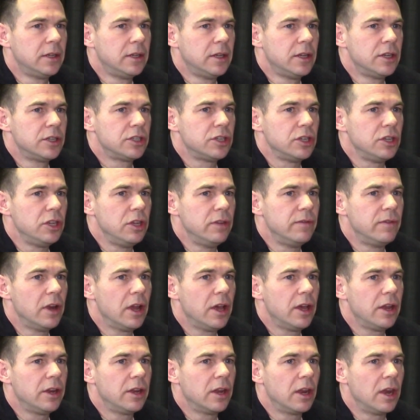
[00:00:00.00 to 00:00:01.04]
so you've
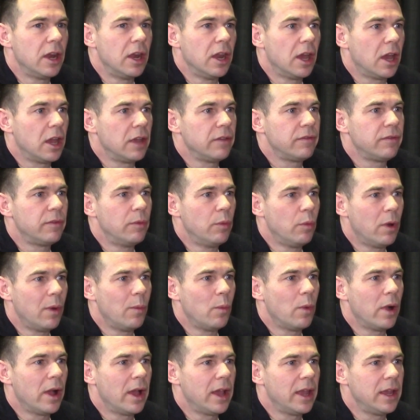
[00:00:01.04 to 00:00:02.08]
learned life in one
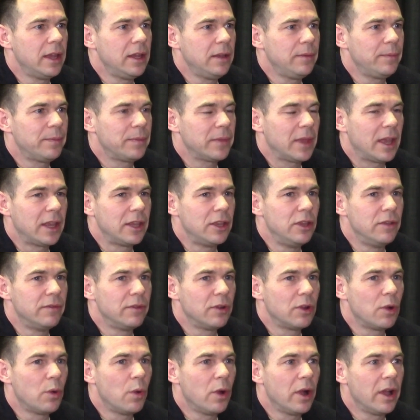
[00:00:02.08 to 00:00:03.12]
way, and you've
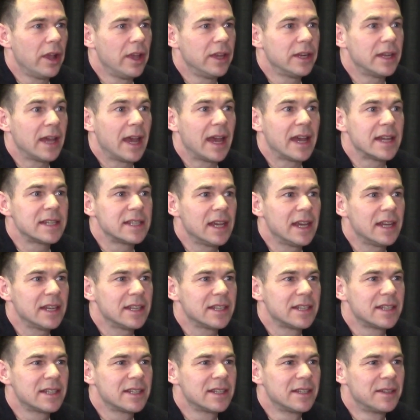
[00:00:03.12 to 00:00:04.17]
acquired
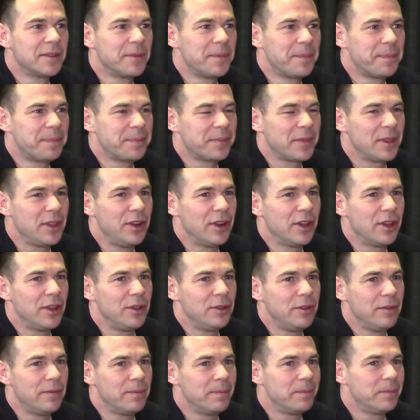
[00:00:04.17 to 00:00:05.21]
assets. You know,
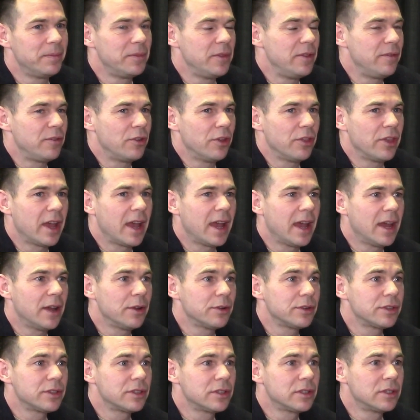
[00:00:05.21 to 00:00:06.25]
you've got the
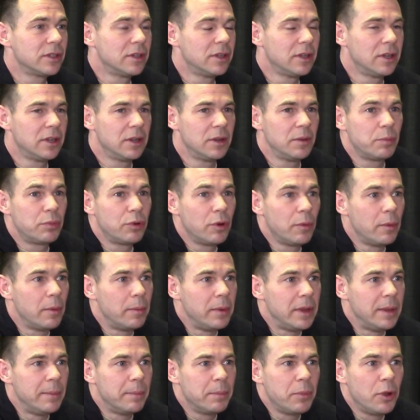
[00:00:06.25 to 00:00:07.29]
house,
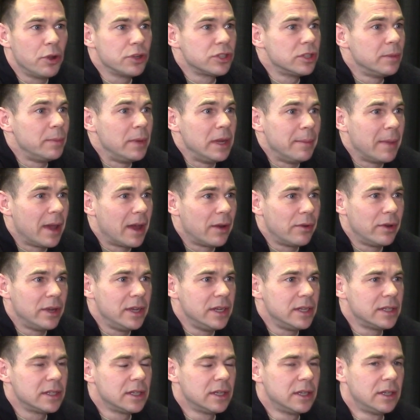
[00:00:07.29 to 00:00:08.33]
possibly
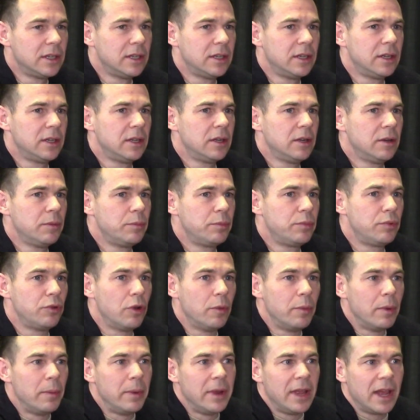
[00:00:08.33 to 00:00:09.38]
married,
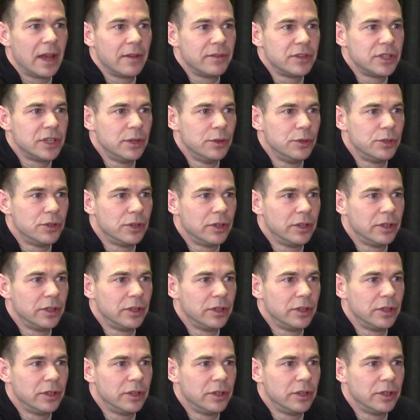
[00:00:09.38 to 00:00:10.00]
probably have children.